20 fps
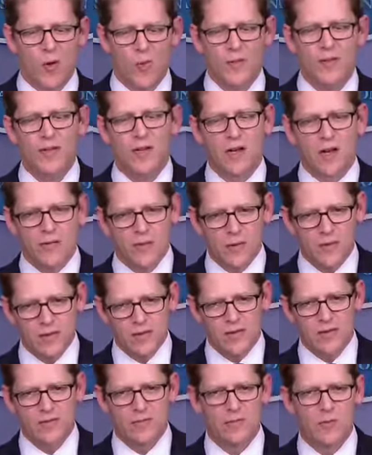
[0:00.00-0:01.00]
open the
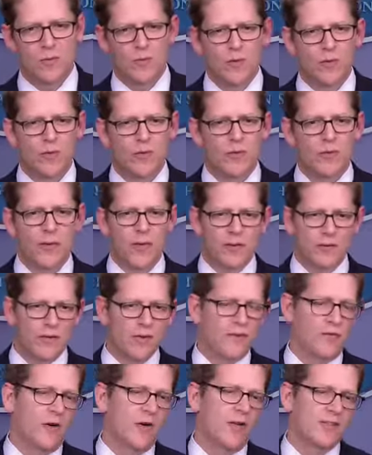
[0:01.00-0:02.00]
government, remove the
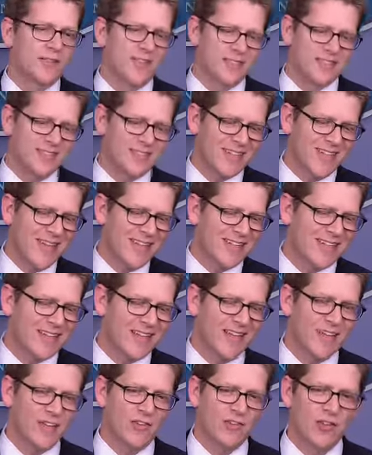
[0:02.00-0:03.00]
threat of default, and
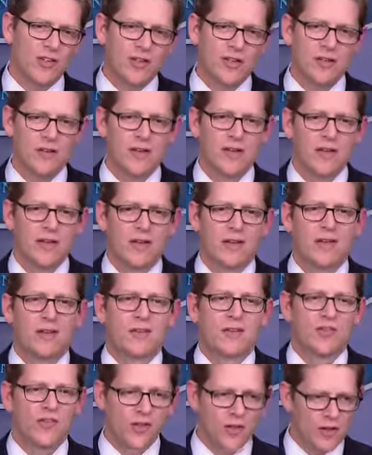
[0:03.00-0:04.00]
engage in a
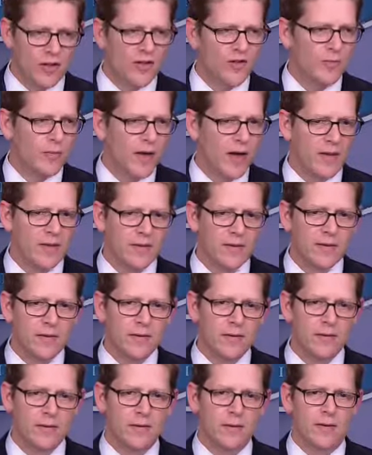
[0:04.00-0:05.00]

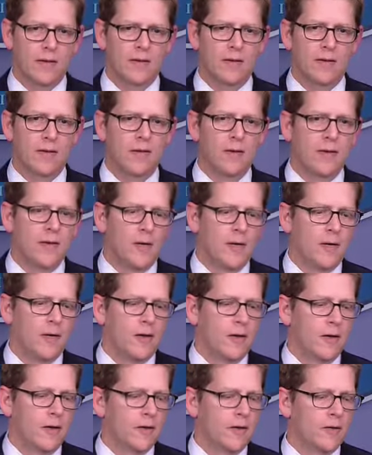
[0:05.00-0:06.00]
serious-minded
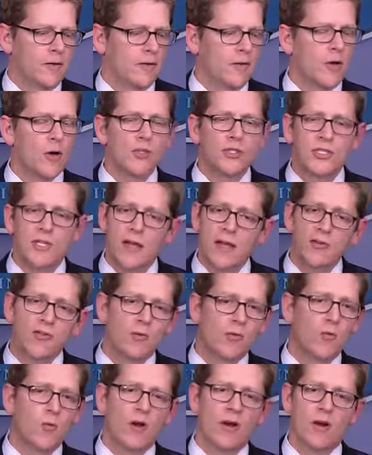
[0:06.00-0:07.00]

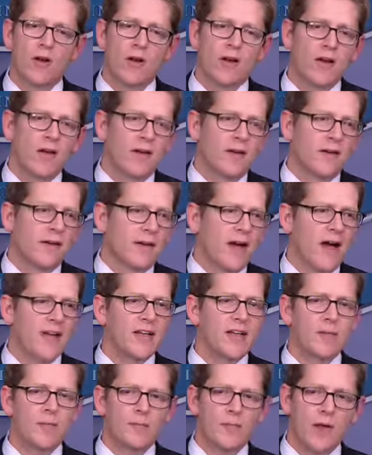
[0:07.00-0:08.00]
negotiation where
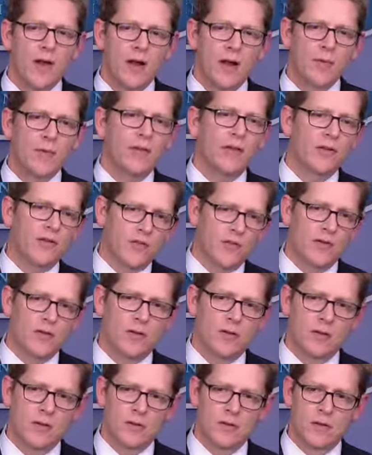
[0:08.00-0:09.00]
I can
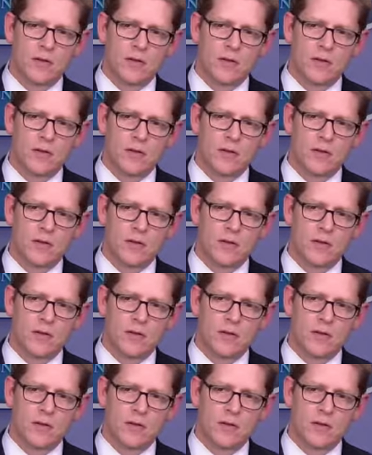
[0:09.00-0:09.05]
promise,